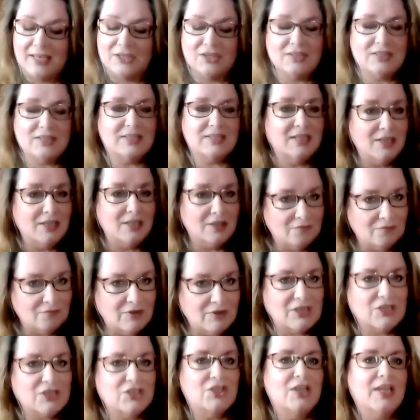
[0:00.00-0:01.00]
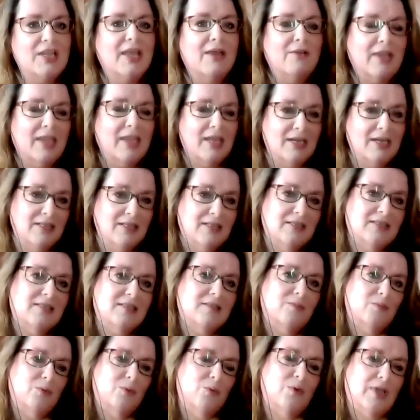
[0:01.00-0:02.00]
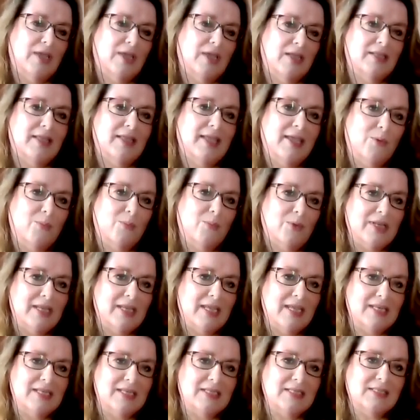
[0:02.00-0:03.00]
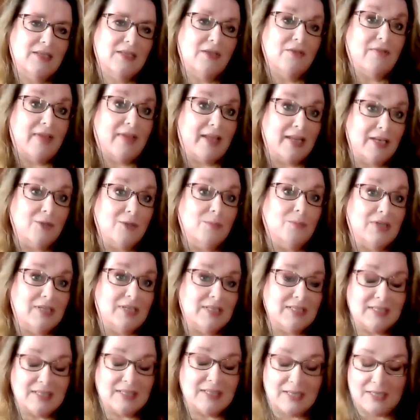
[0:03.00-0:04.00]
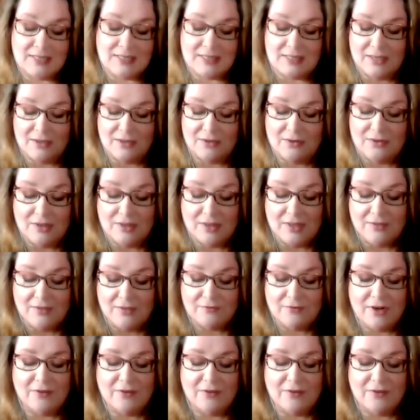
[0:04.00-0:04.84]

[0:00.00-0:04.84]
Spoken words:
just reaching out, getting the support and getting the help we need is so valuable, isn't it? So absolutely.